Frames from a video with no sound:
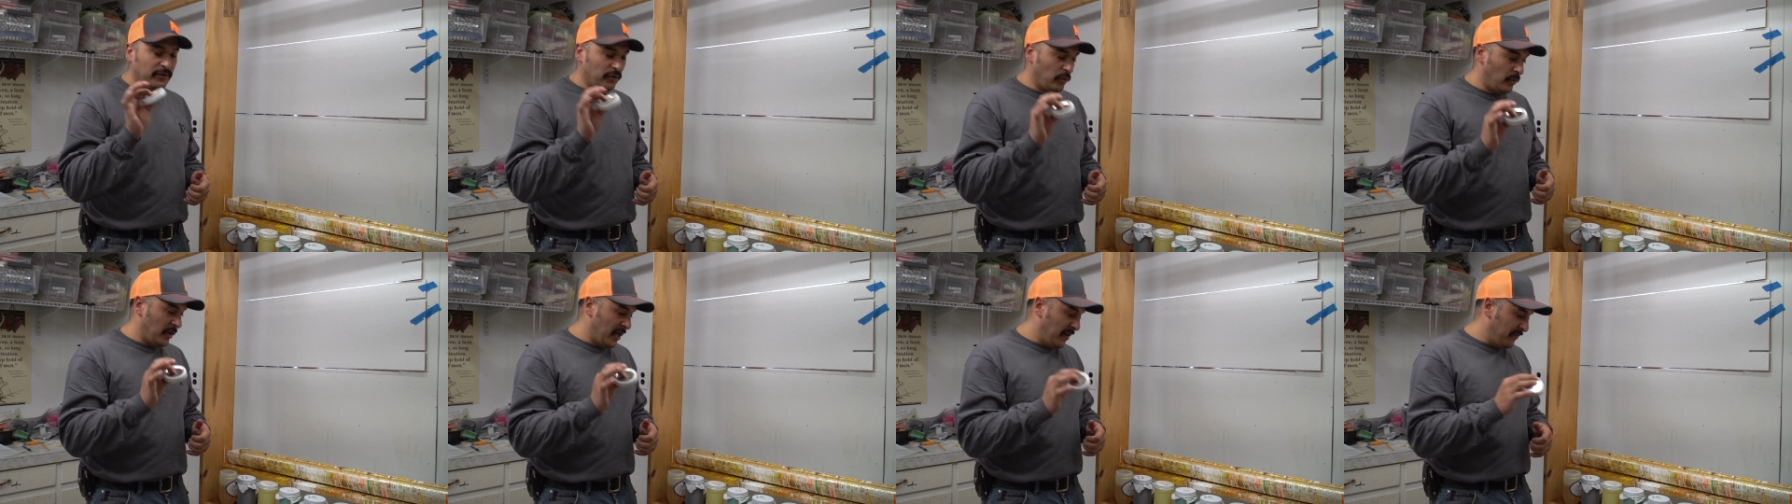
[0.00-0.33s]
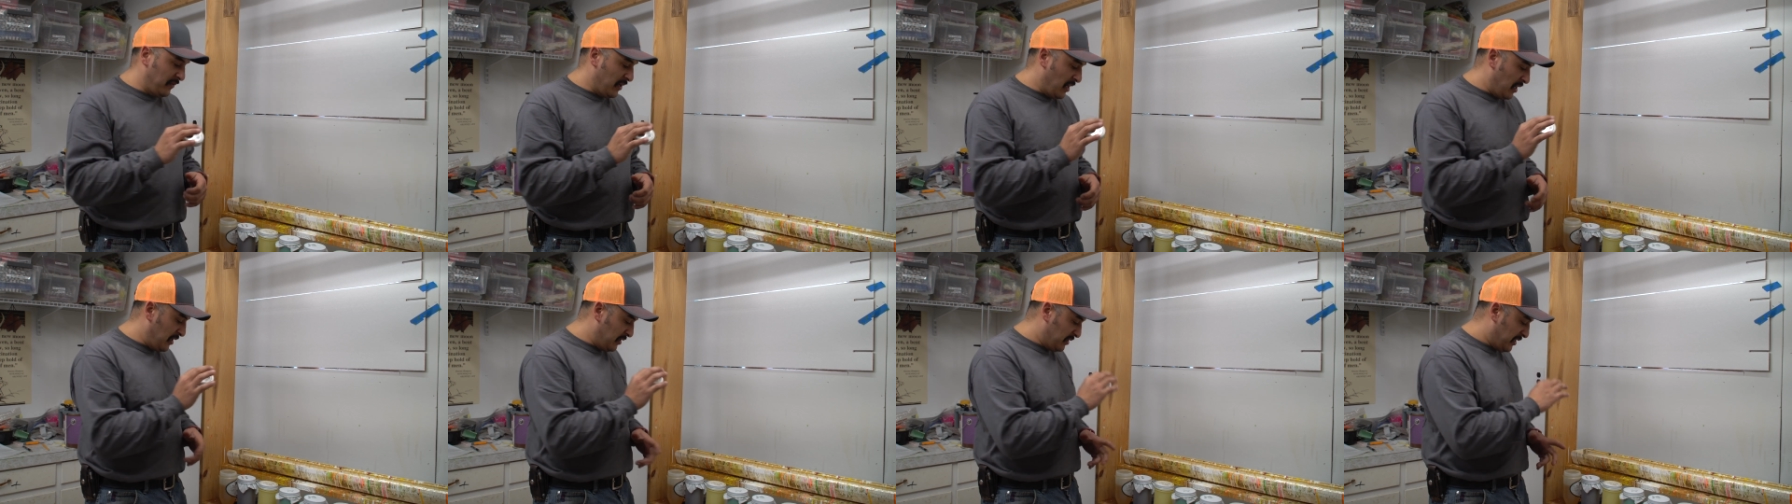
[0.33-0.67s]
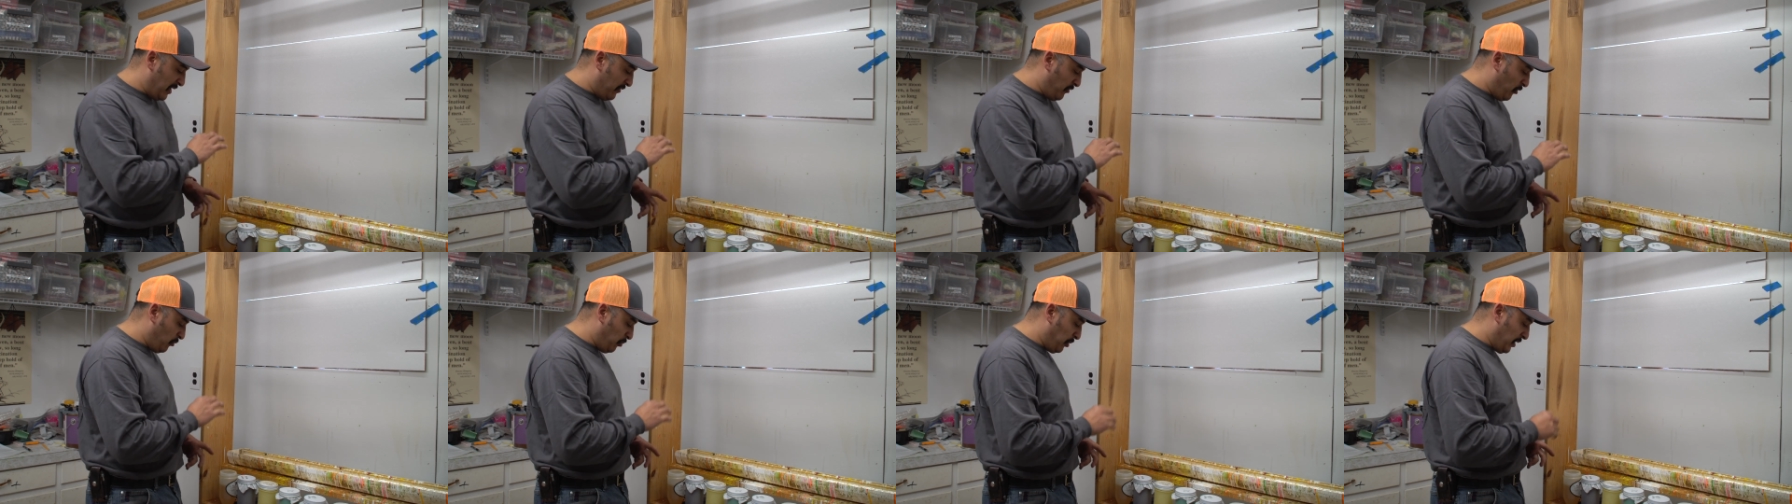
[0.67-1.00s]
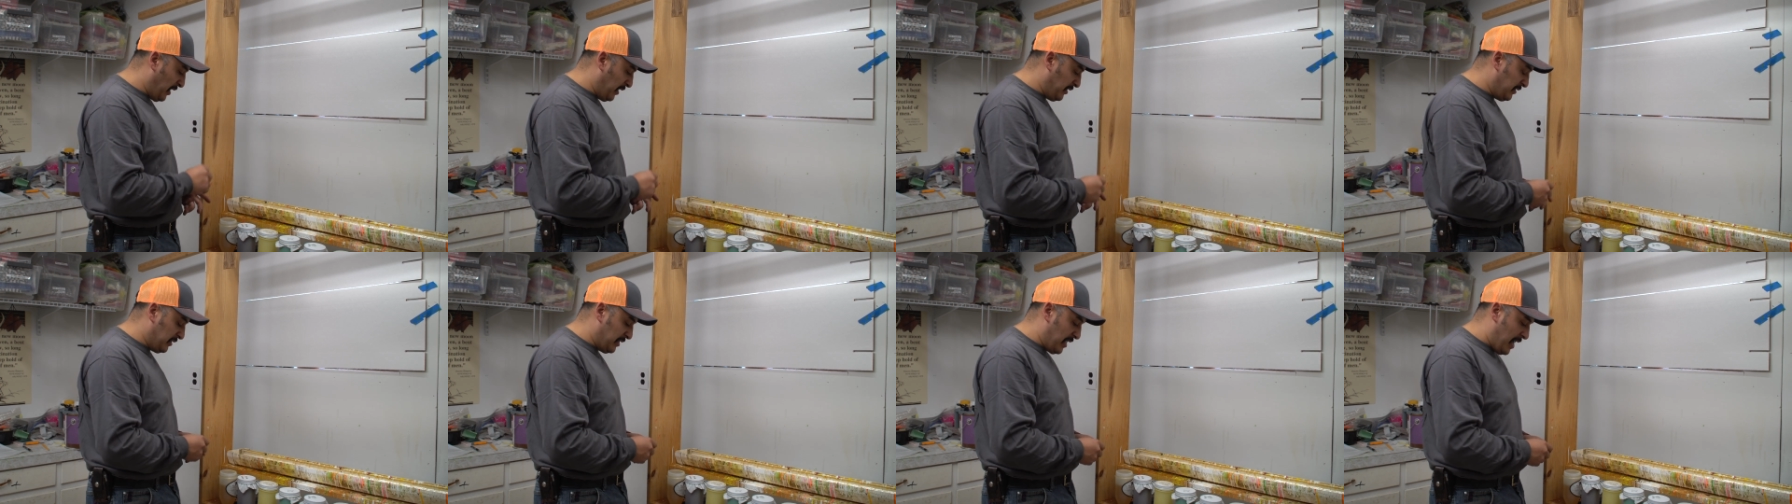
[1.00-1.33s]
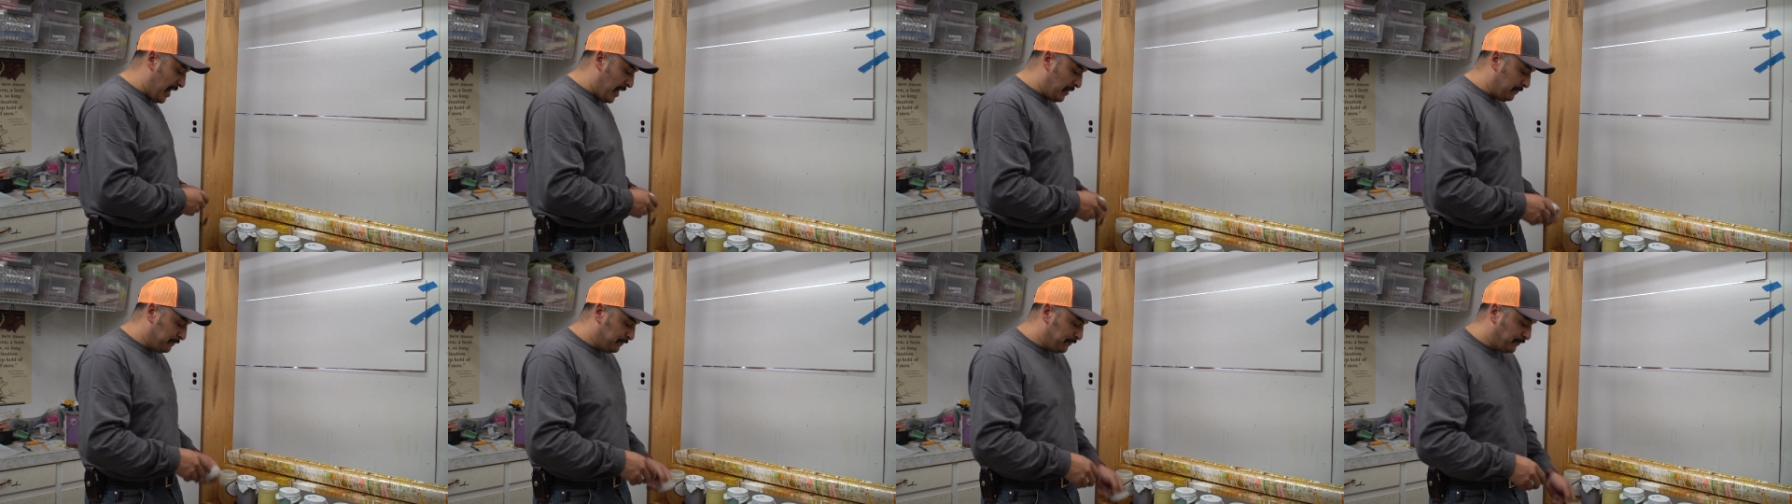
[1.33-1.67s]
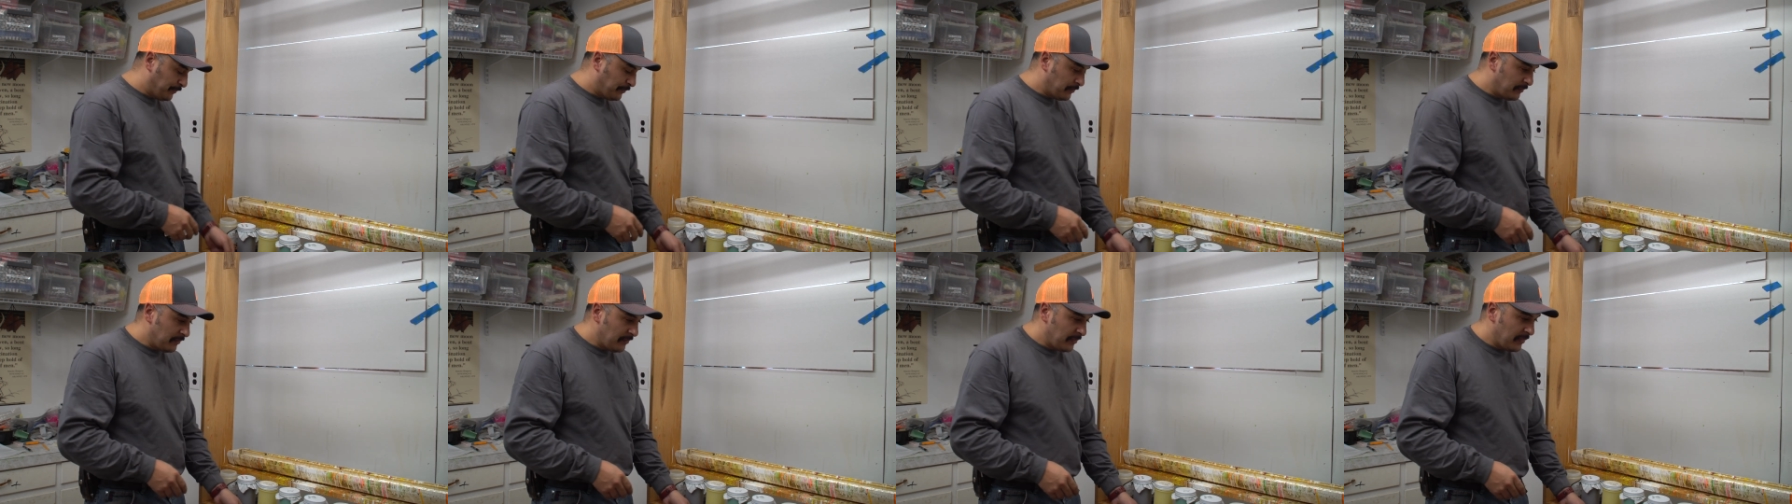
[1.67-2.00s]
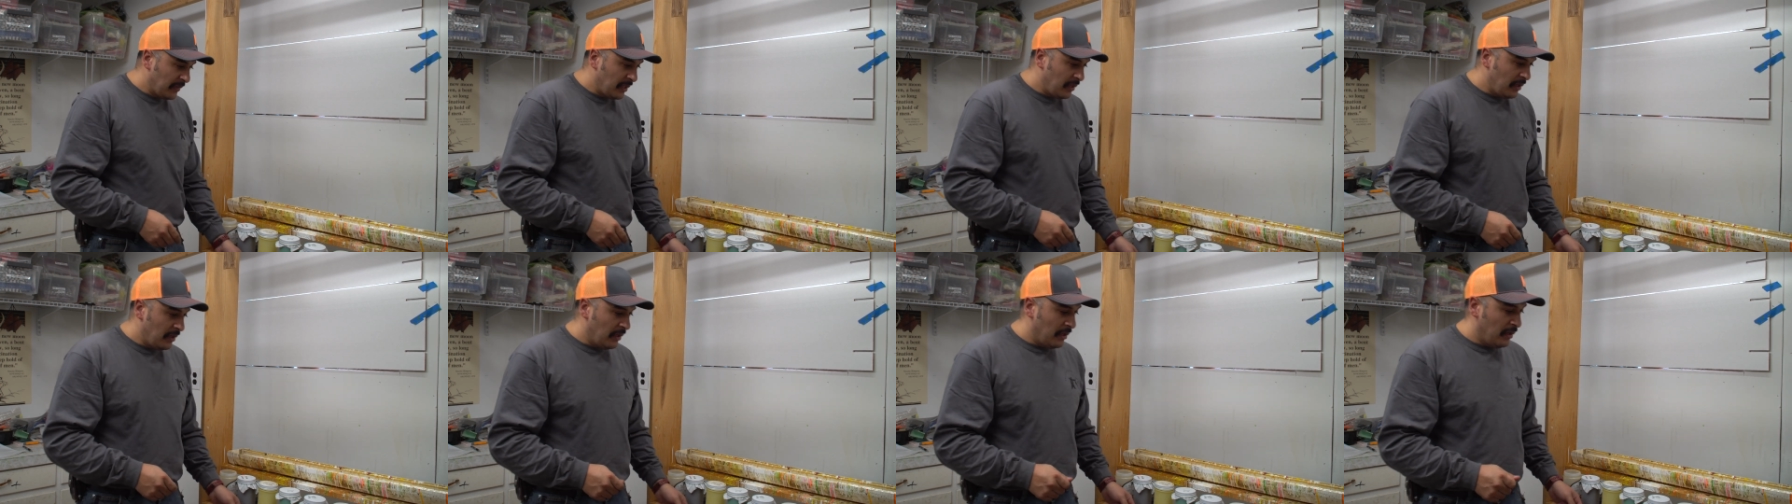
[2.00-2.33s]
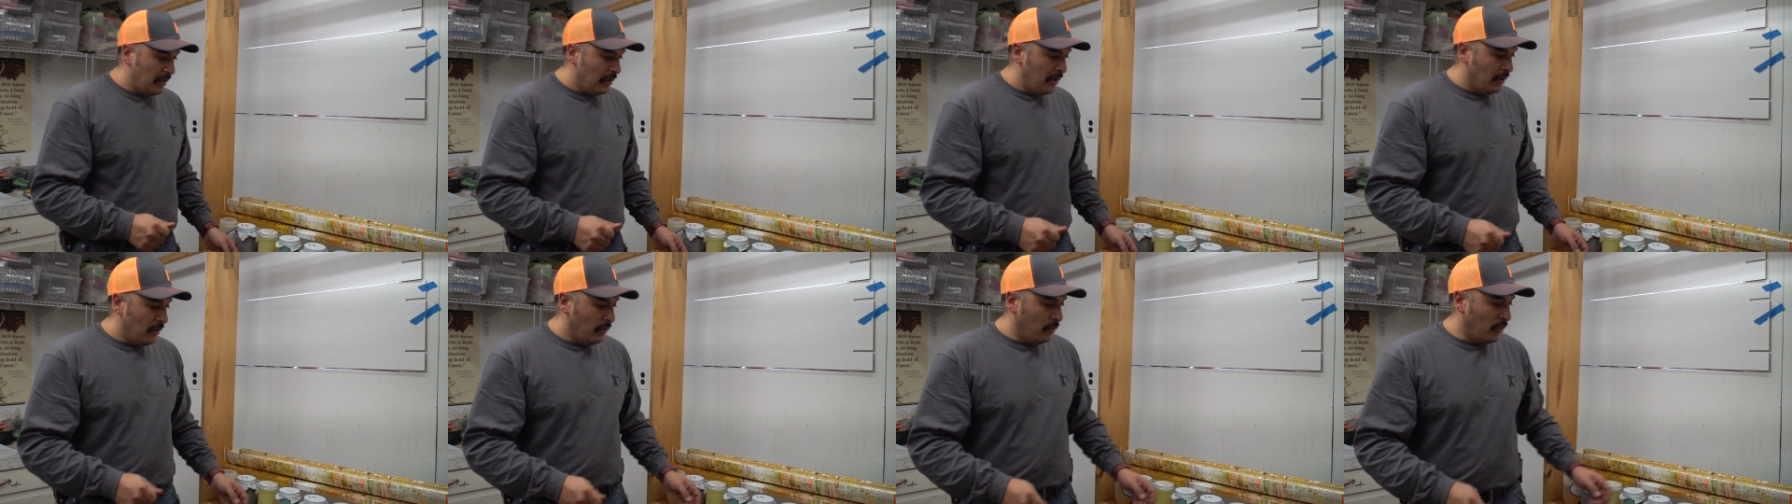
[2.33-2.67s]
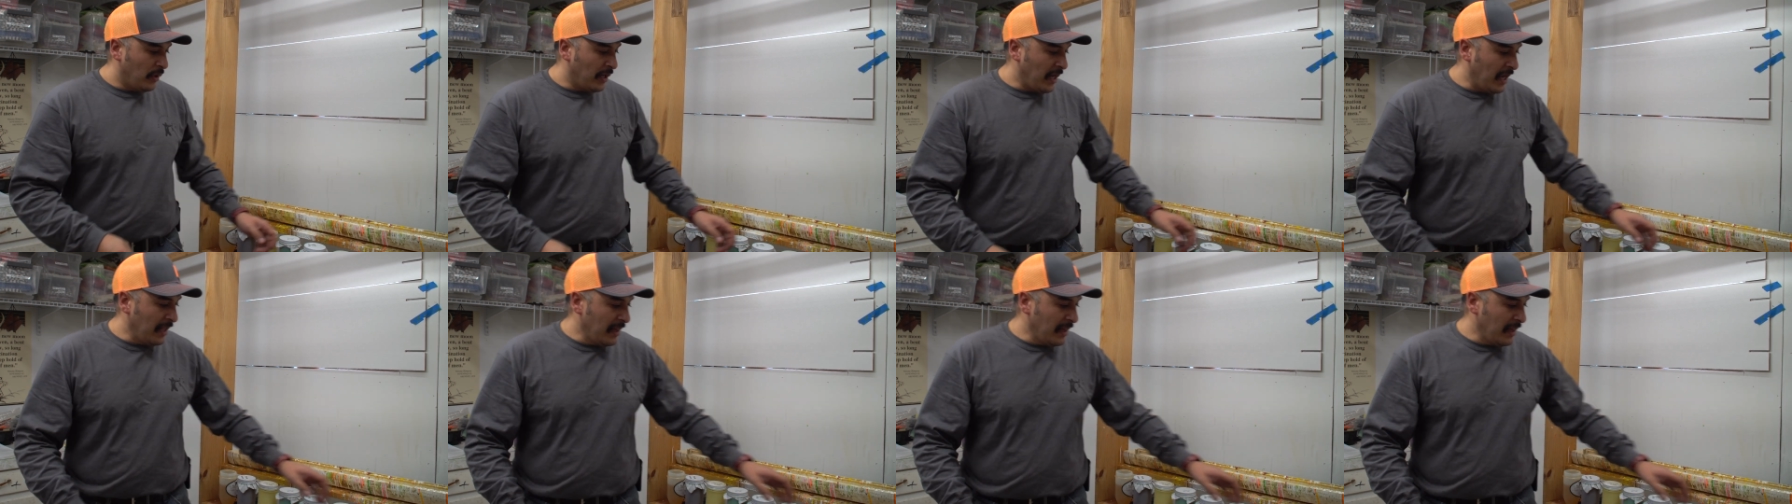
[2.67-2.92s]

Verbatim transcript: So what I've done is I've replaced that. What